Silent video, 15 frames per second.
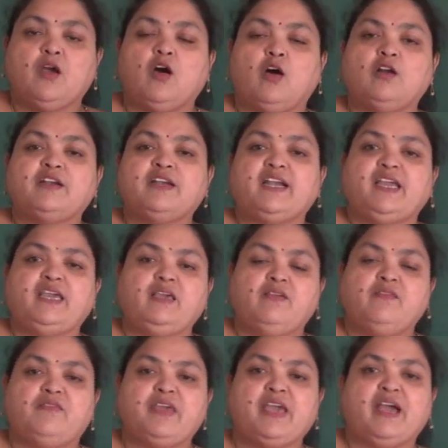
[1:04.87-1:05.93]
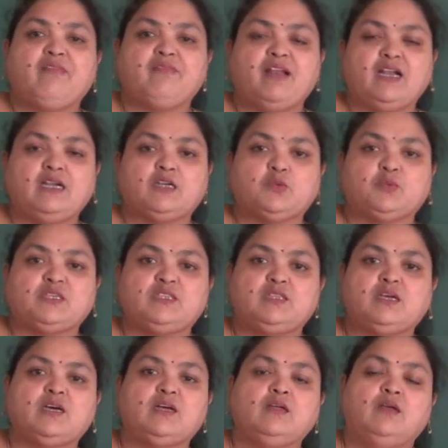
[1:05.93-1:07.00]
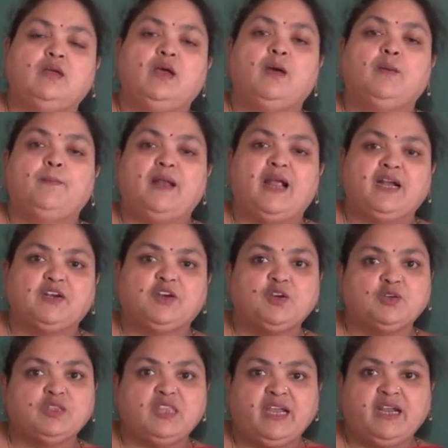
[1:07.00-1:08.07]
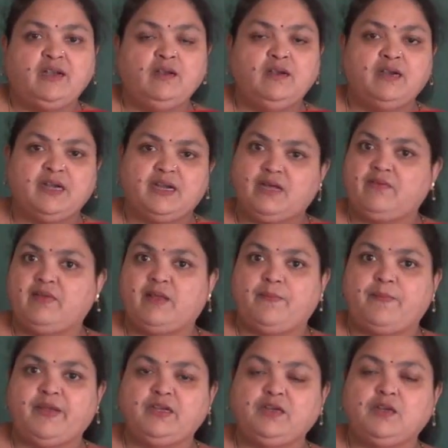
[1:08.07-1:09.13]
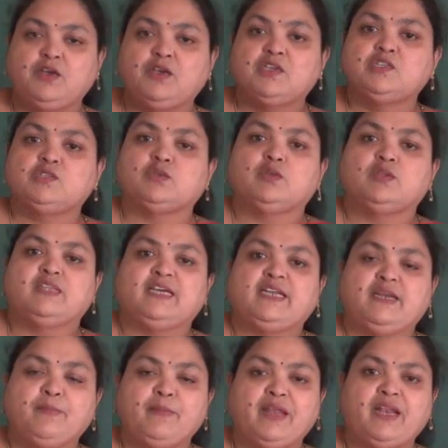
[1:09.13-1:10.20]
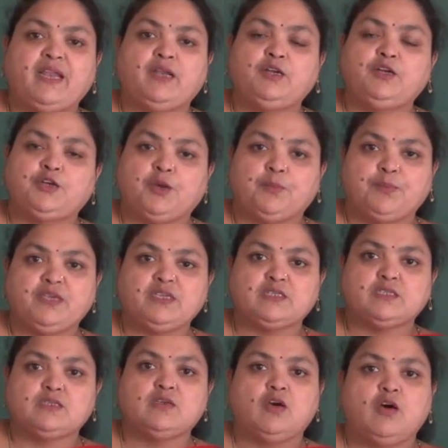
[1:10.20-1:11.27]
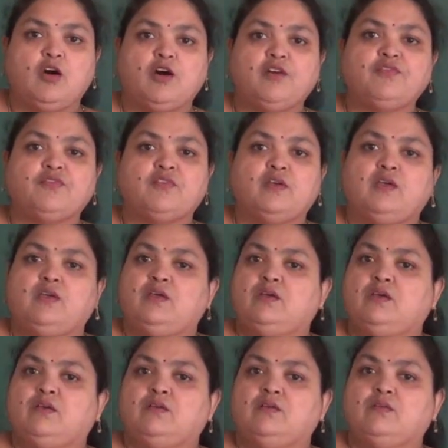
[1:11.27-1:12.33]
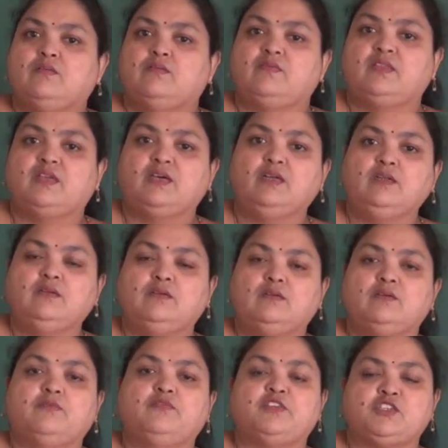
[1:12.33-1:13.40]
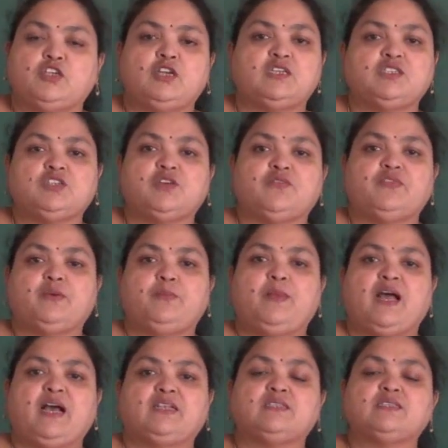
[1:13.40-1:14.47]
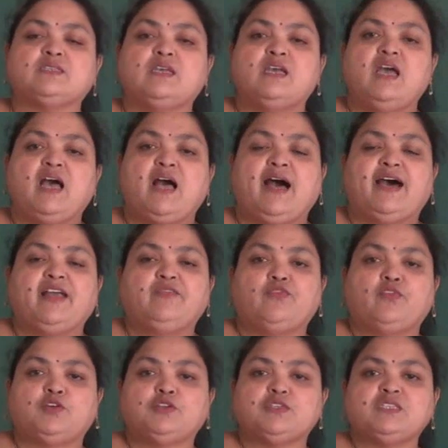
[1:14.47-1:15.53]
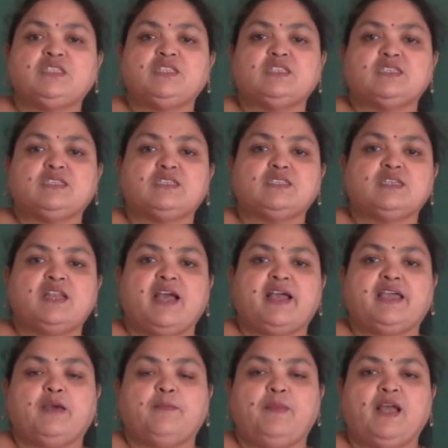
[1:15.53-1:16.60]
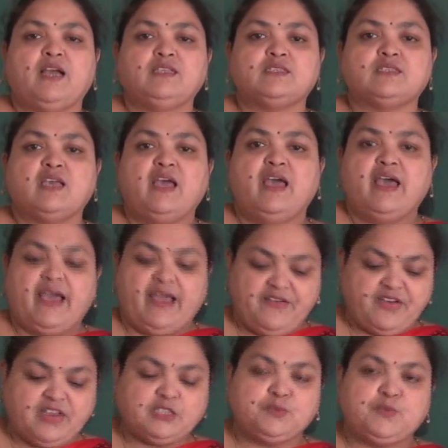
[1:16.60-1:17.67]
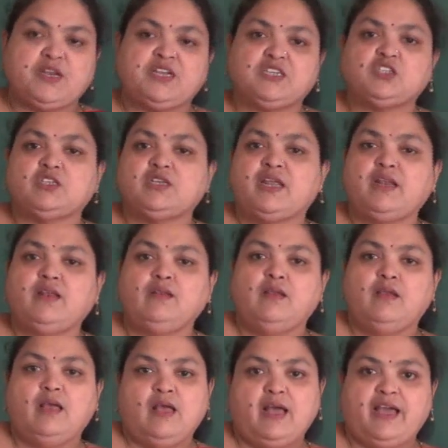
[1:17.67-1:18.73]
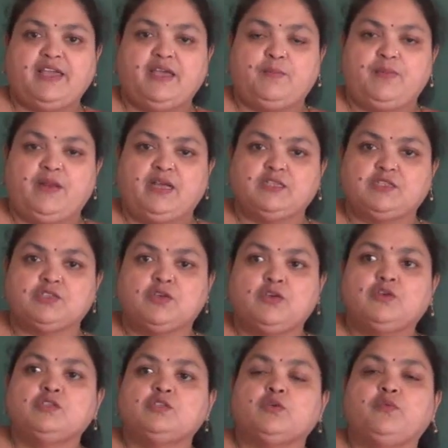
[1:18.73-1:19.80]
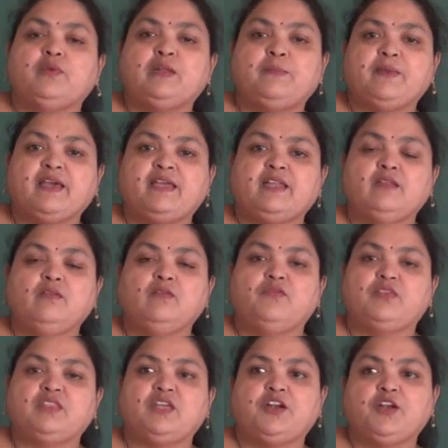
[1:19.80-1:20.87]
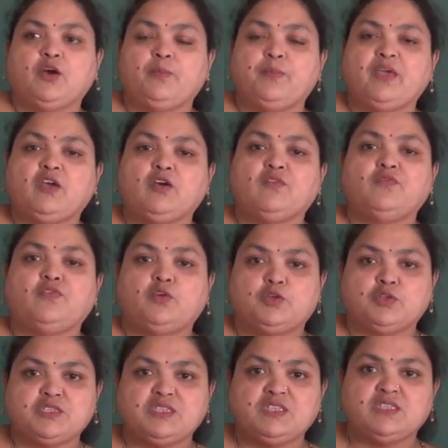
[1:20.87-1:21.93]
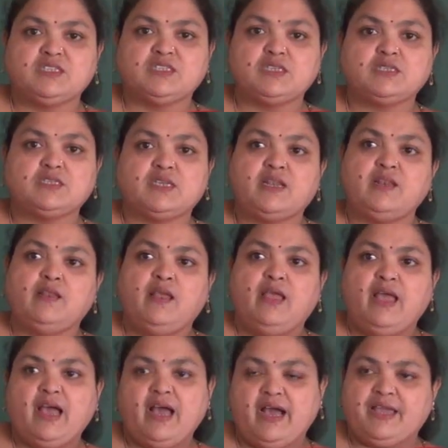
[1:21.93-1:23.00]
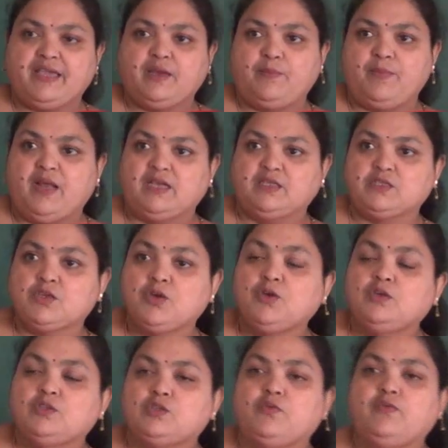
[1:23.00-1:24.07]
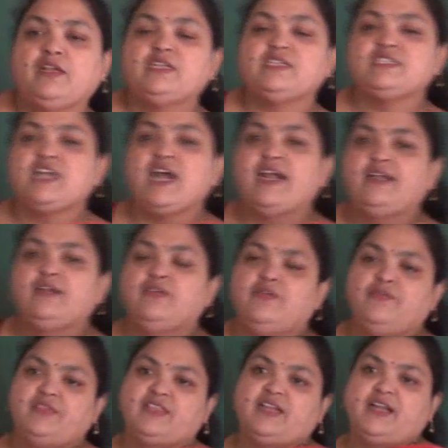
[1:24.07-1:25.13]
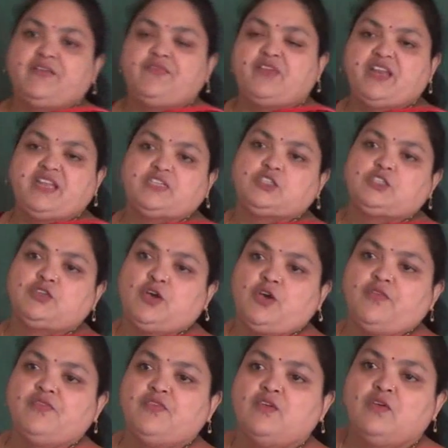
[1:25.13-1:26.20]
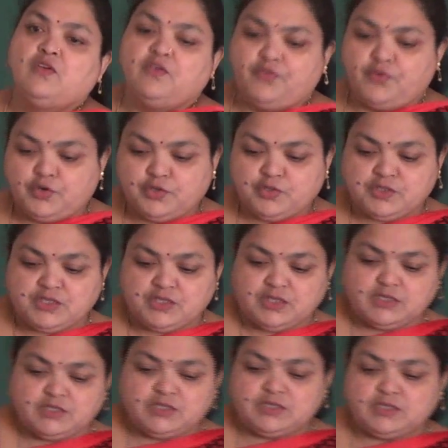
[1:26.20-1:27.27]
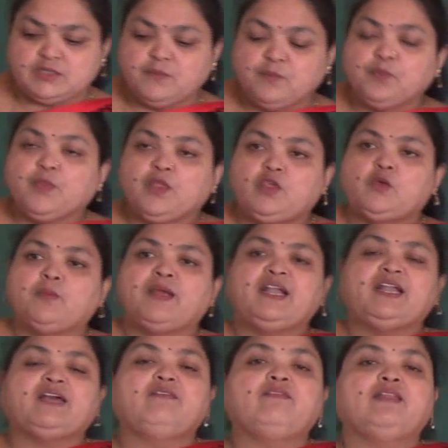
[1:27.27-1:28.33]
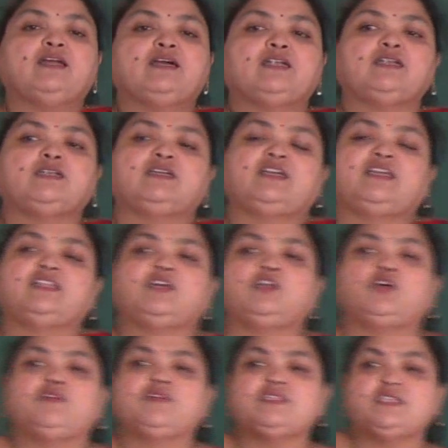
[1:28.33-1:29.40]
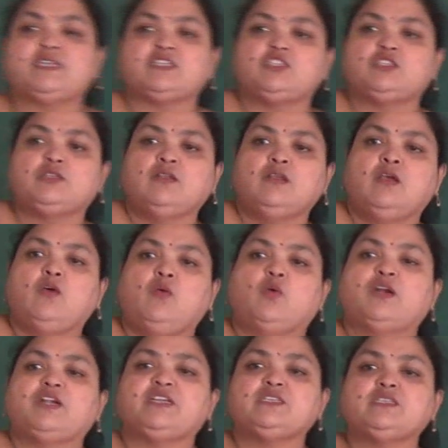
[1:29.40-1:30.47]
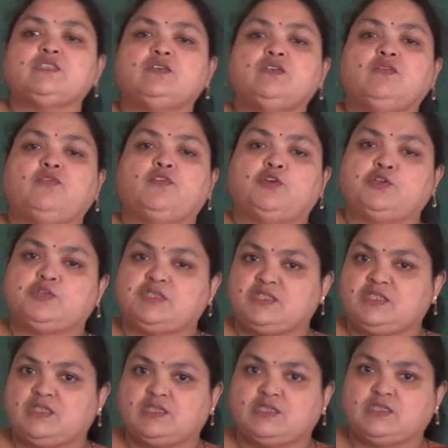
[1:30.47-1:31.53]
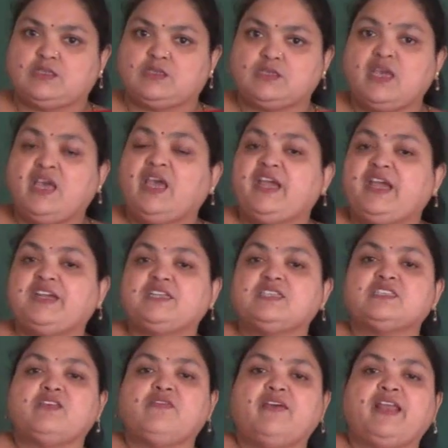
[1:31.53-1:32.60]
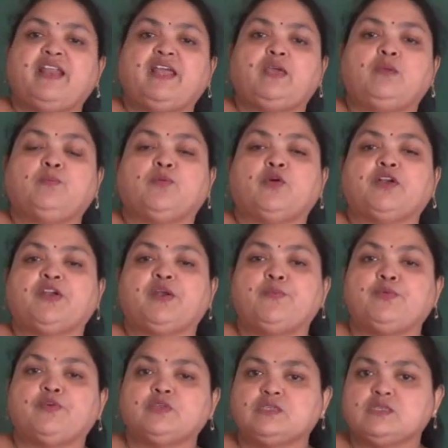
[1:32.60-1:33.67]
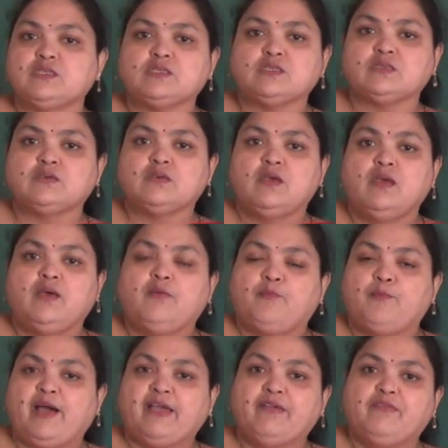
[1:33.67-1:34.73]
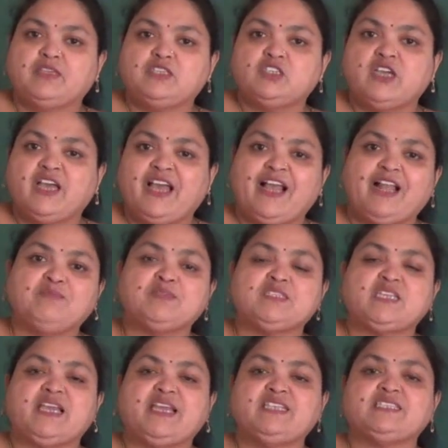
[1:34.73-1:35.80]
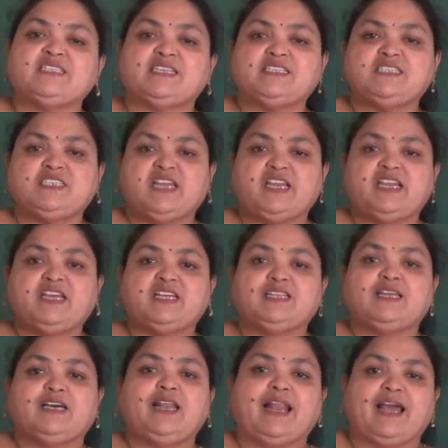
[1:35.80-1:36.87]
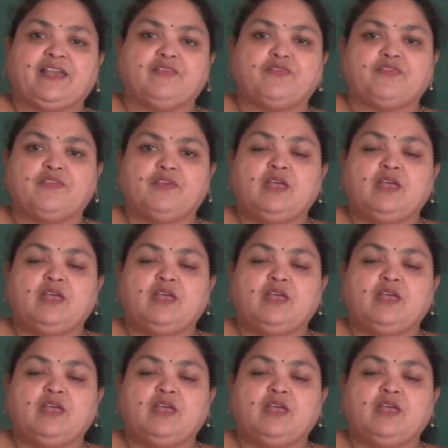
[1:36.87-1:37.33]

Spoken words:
Already we have dealt with the plant growth and development. So the remaining topics of the physiology of the plants are photosynthesis in higher plants and respiration in higher plants. So we'll begin with the topic of photosynthesis in higher plants. So we'll start with the definition of photosynthesis. You might have learned in the lower section what is photosynthesis. It is a very important process by which helps in sustaining the life.